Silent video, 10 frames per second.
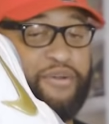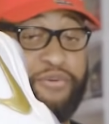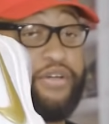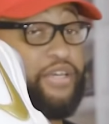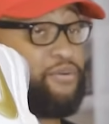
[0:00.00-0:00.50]
It
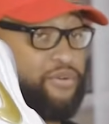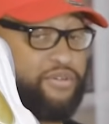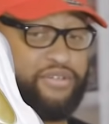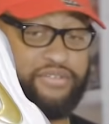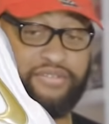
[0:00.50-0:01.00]
will get
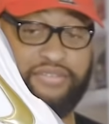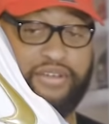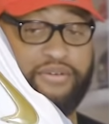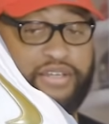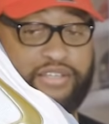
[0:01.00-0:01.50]
worn.
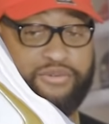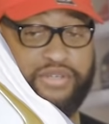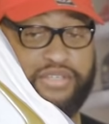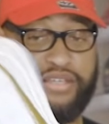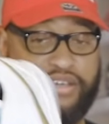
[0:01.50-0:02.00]
Don't get it
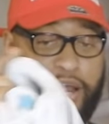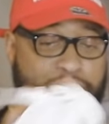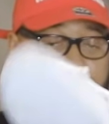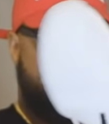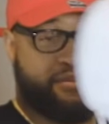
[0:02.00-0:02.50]
twisted.
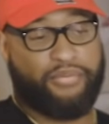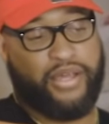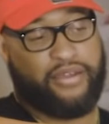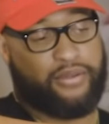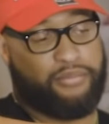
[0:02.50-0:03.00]
Carbon fiber
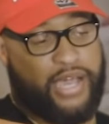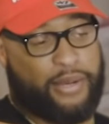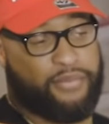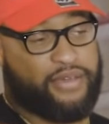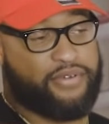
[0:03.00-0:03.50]
plate on the
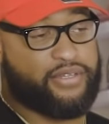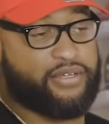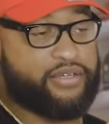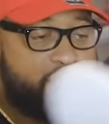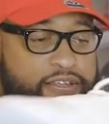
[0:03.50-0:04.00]
bottom and
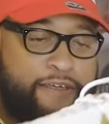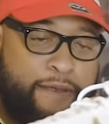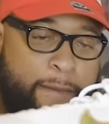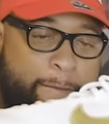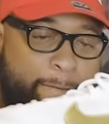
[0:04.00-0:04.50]
everything.
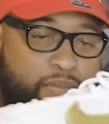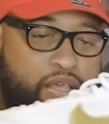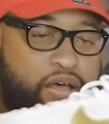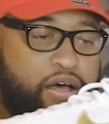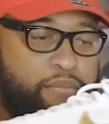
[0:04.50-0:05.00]

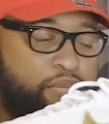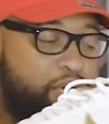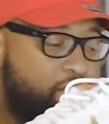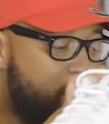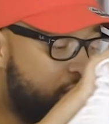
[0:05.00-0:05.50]
But
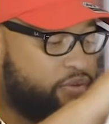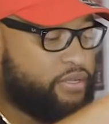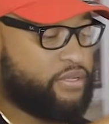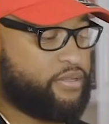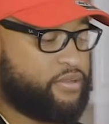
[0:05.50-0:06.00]
most
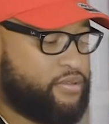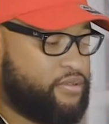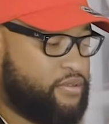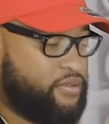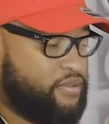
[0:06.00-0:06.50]
definitely
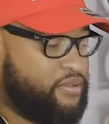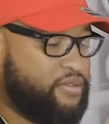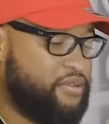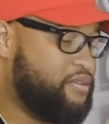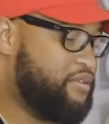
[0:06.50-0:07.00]

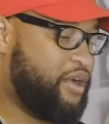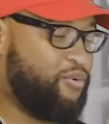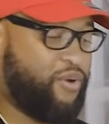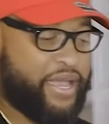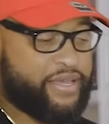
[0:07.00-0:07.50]
that
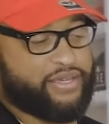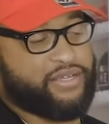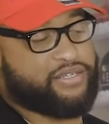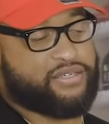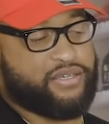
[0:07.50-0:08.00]
white,
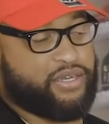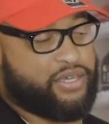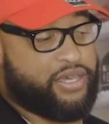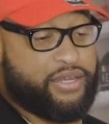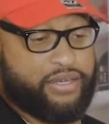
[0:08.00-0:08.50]
it
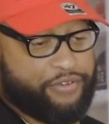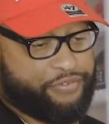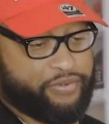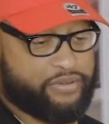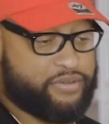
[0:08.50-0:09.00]
hit
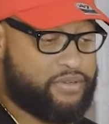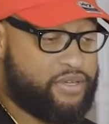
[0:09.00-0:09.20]
different.